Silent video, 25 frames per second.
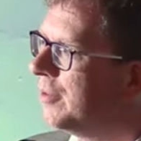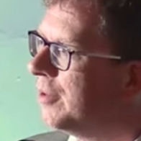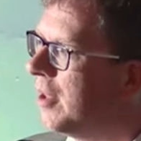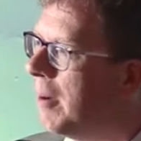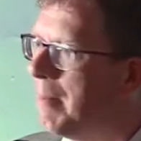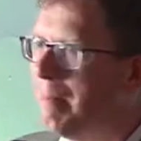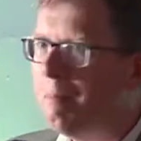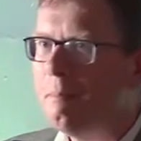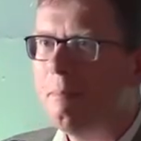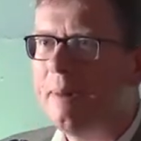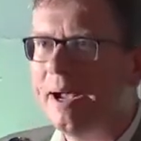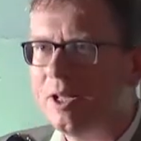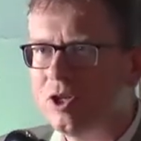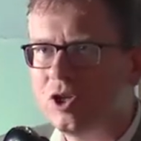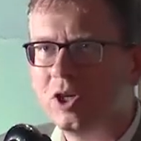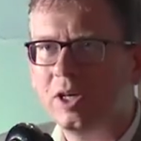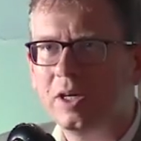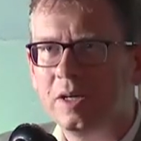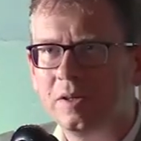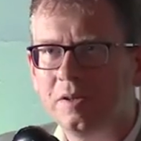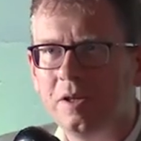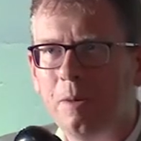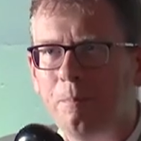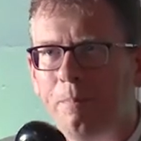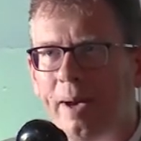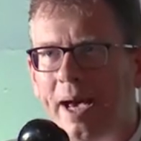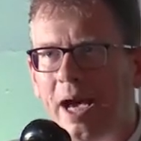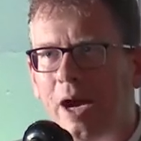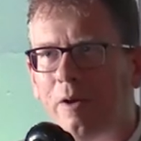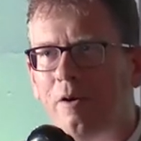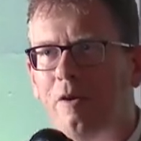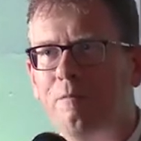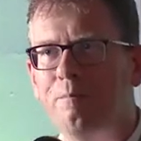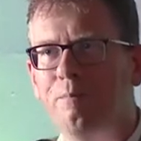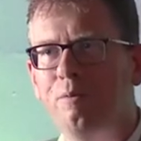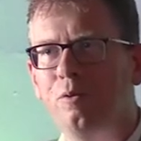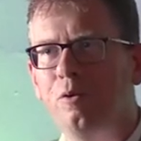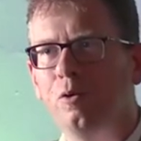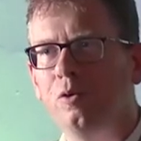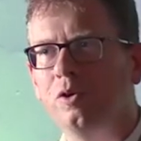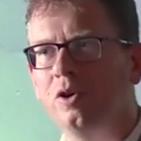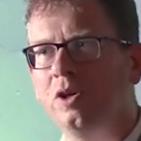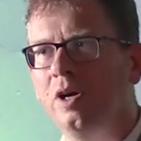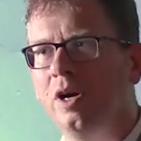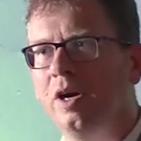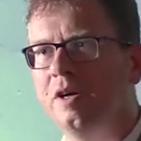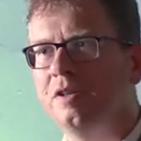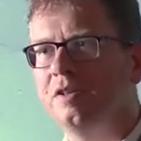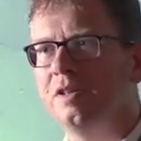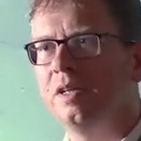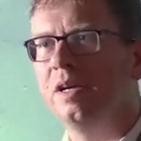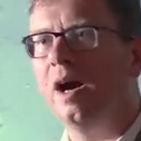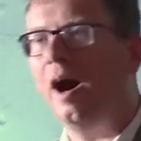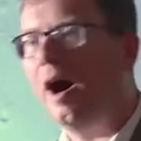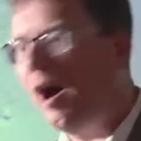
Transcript: the magic and the power of broadcasting.